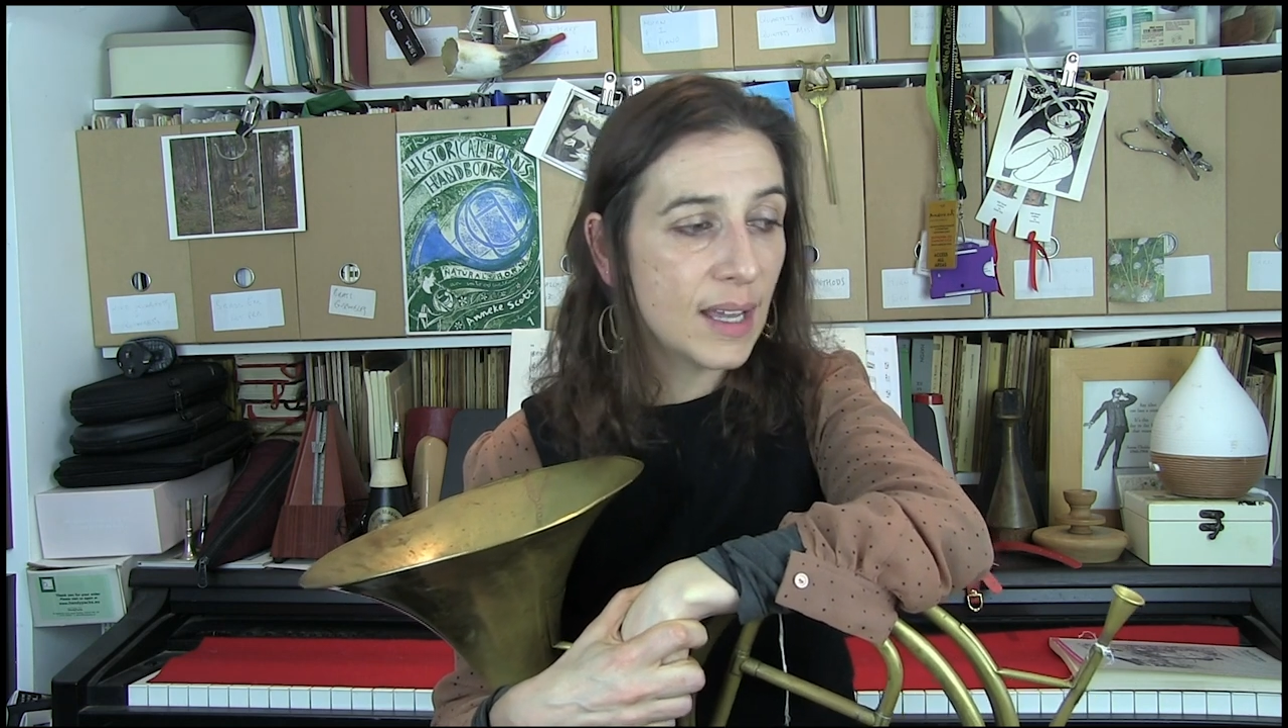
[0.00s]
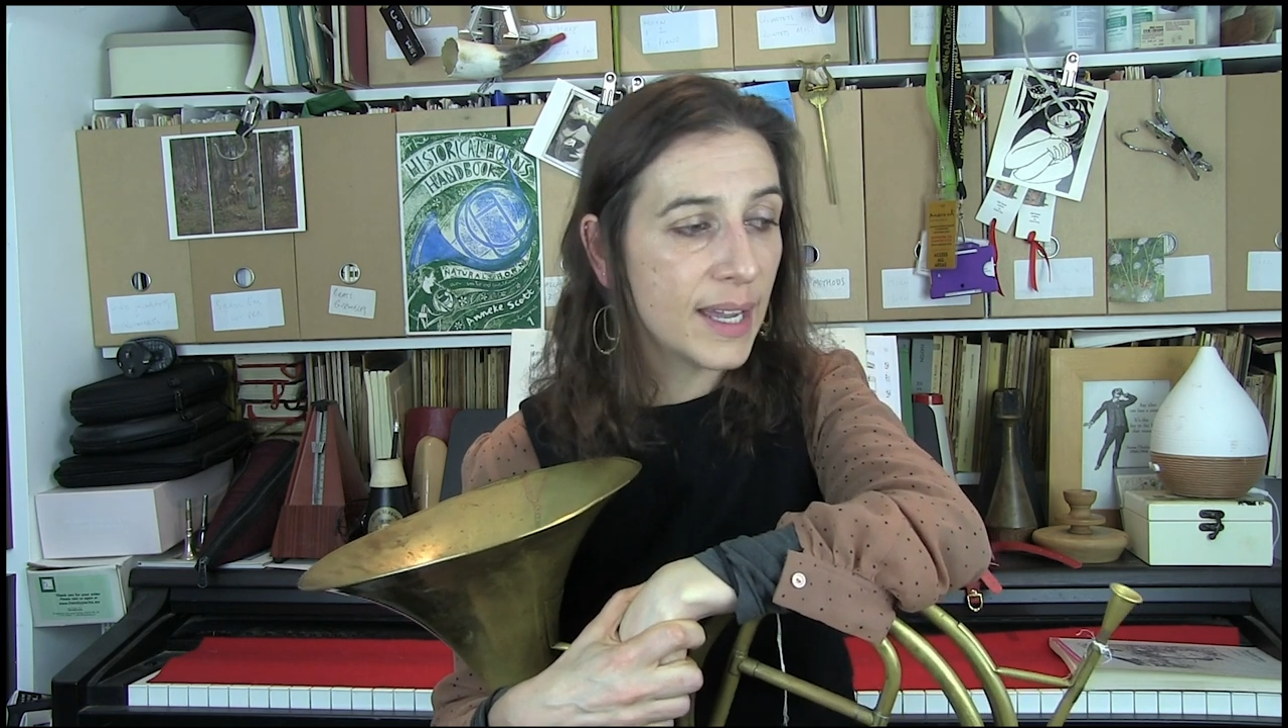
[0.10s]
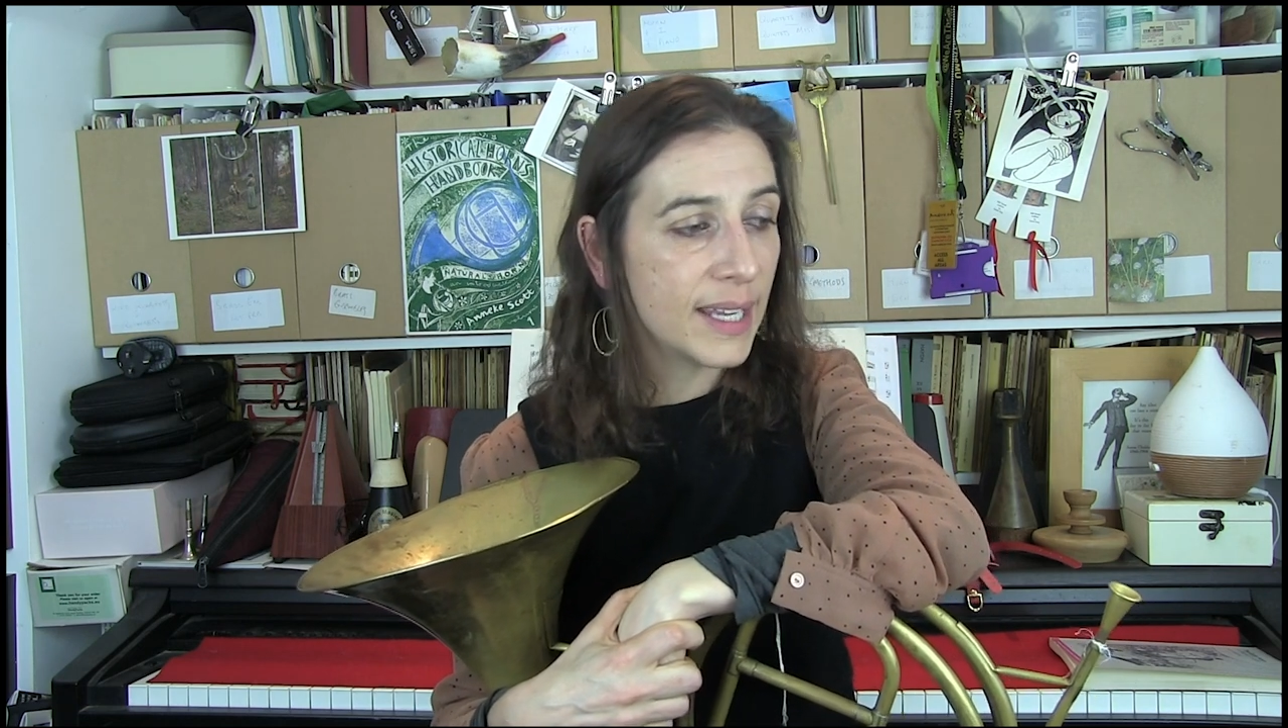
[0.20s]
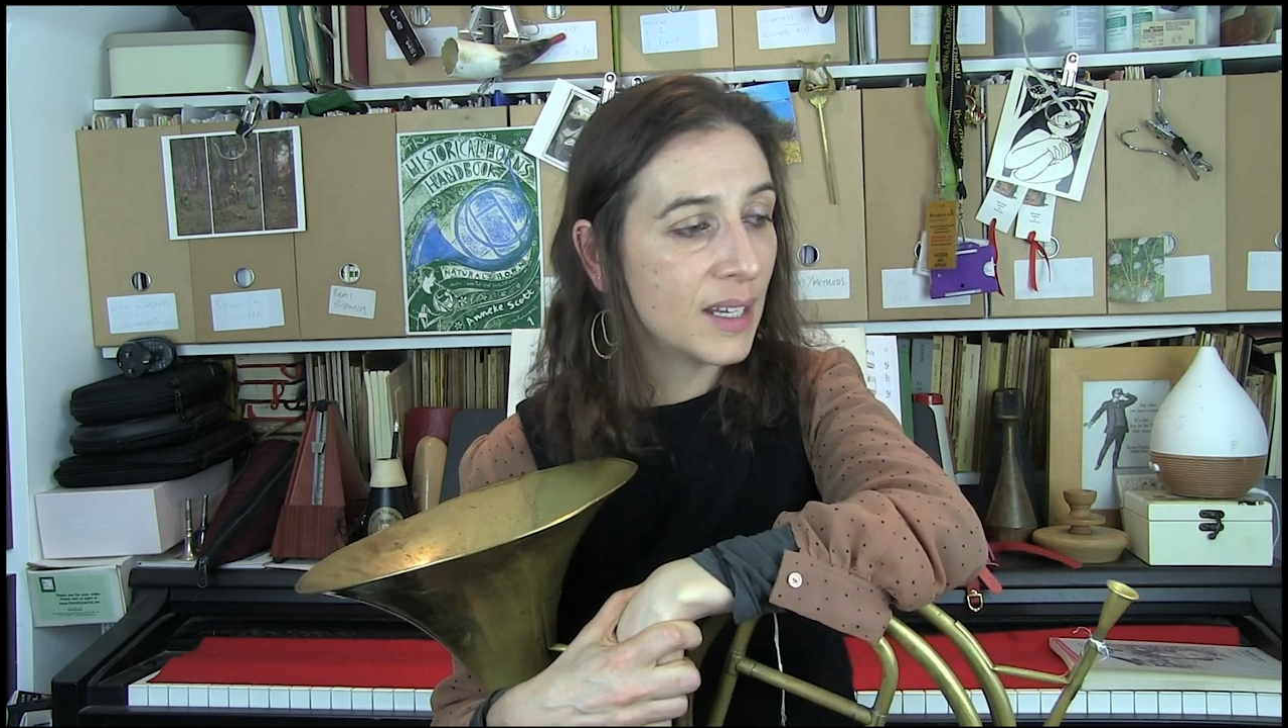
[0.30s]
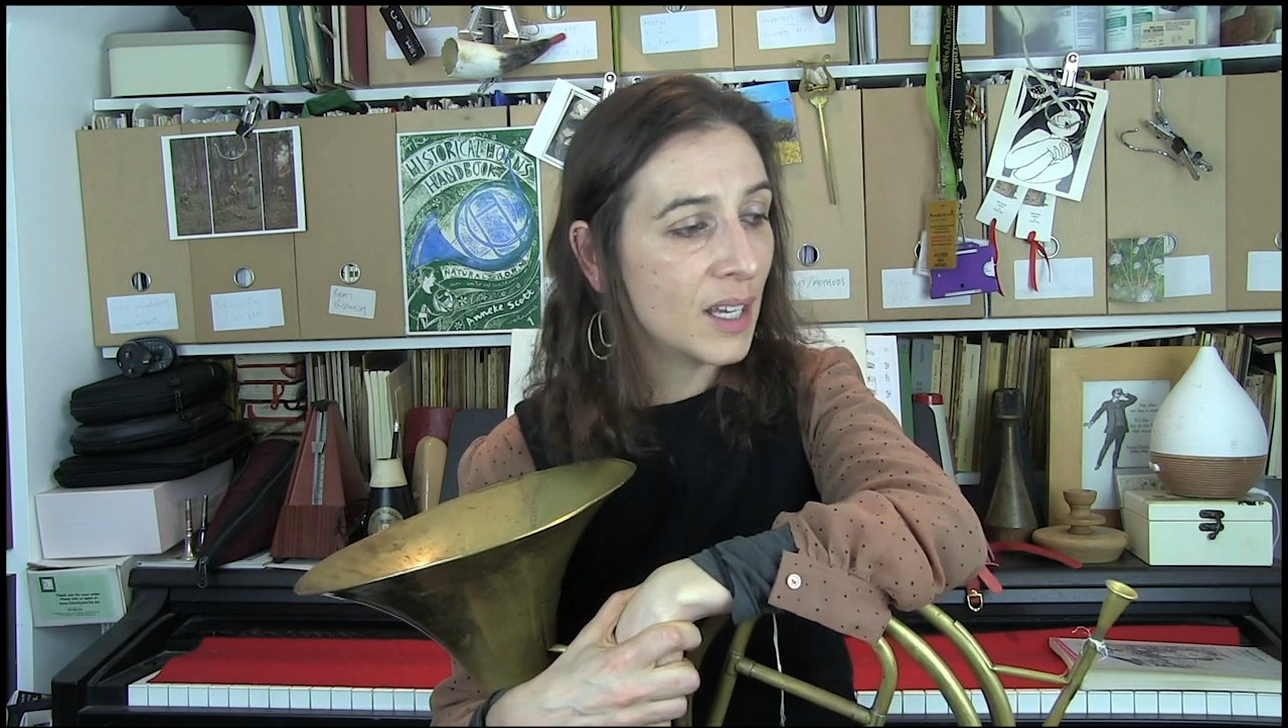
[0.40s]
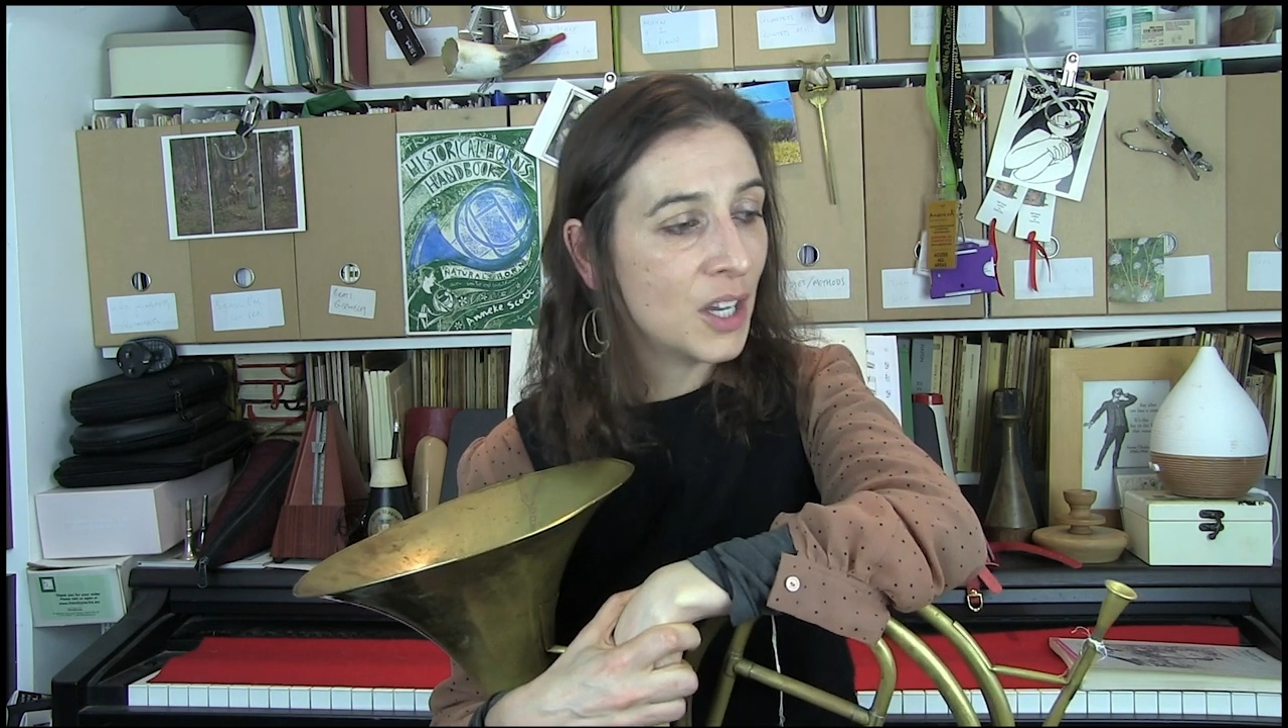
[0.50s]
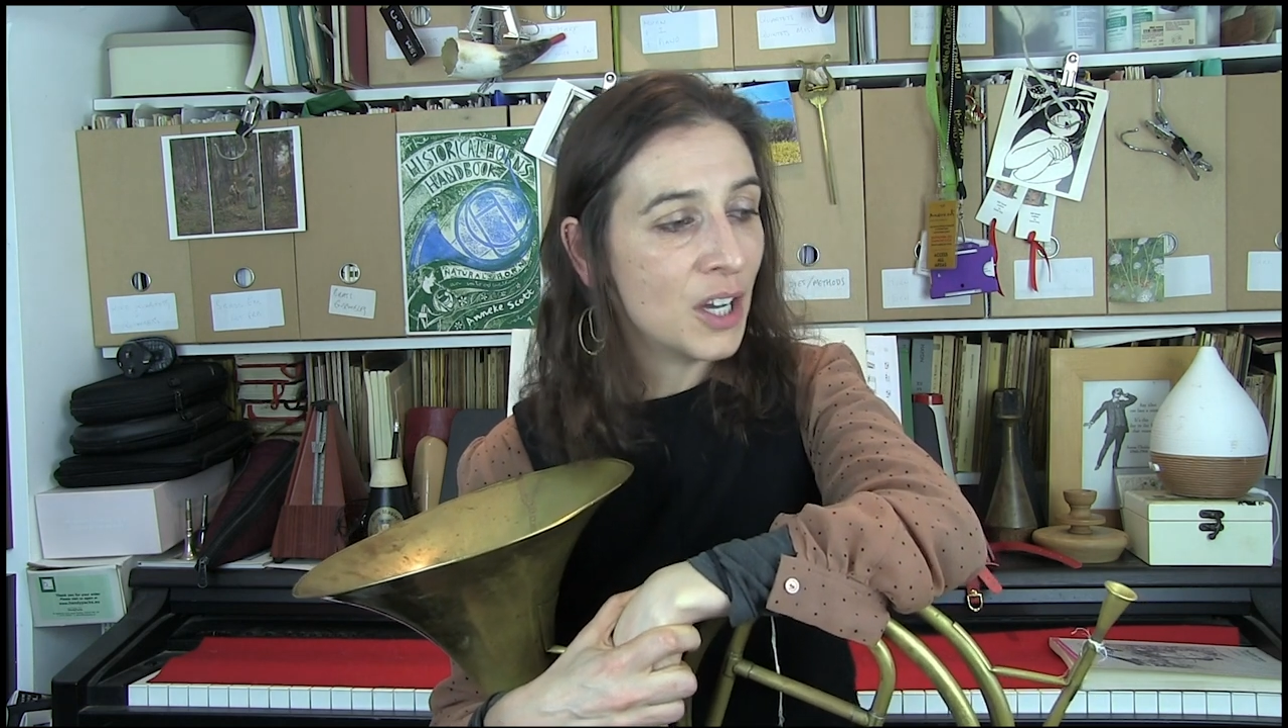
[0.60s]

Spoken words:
line